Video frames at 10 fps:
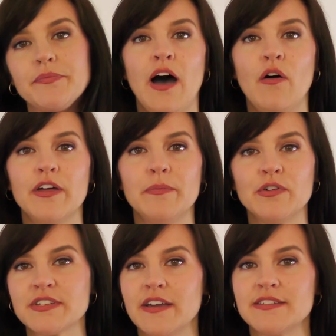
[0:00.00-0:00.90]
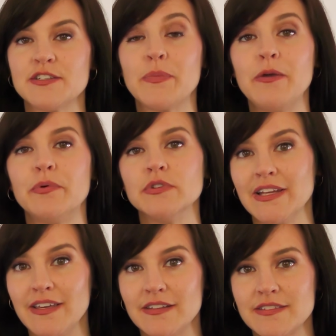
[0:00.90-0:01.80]
Now, in most cases, people
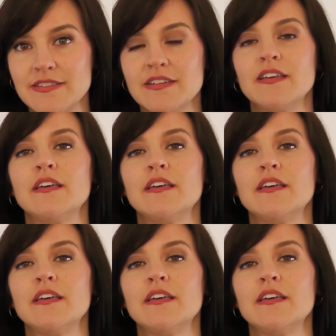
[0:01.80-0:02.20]
lease.